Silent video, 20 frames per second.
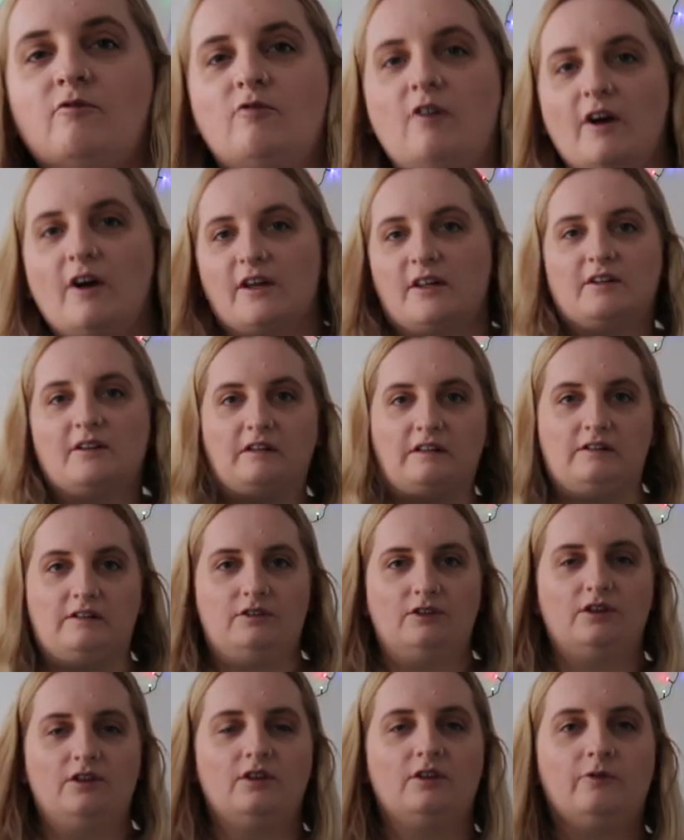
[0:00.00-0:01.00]
Right,
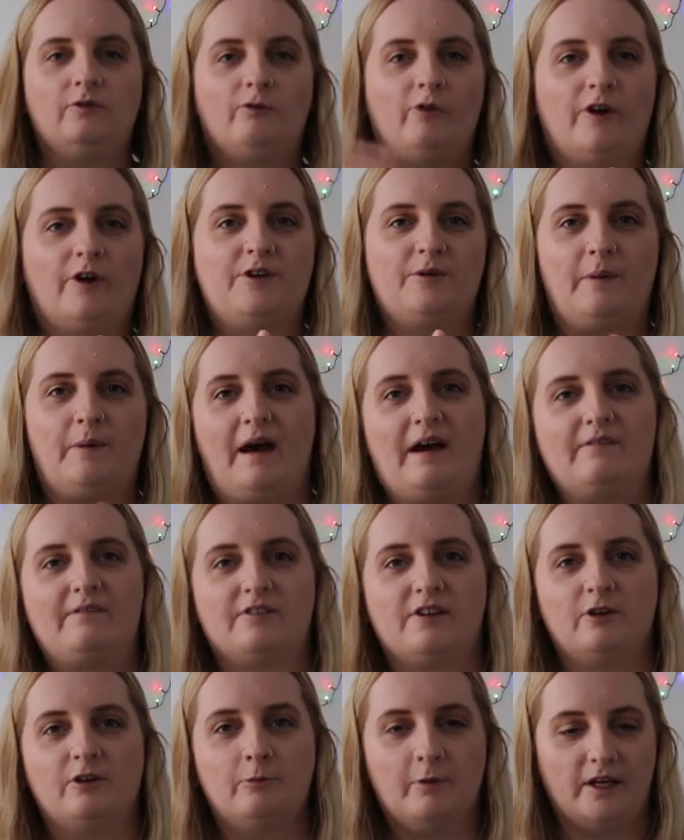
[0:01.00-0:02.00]
new fresh
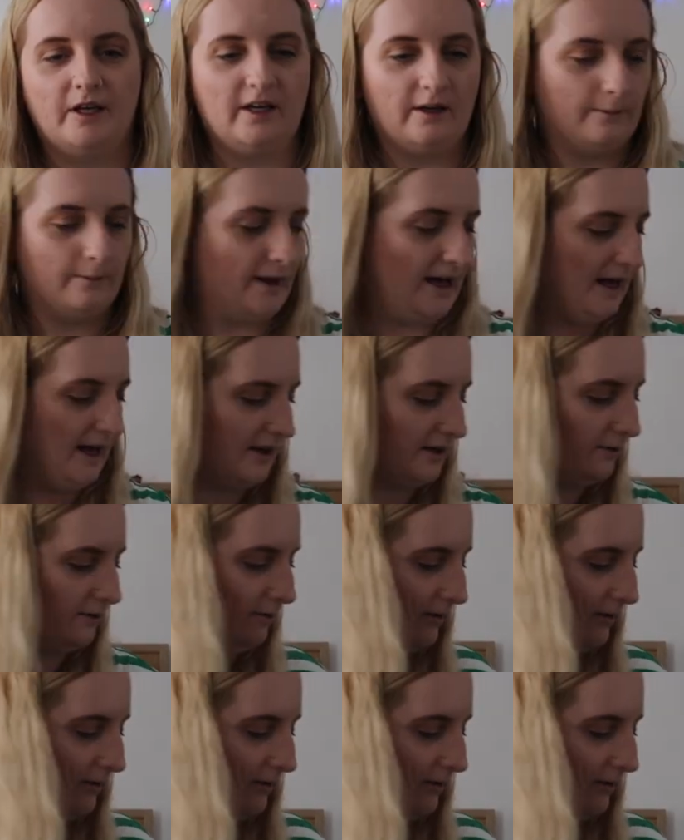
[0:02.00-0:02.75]
battery. We are back.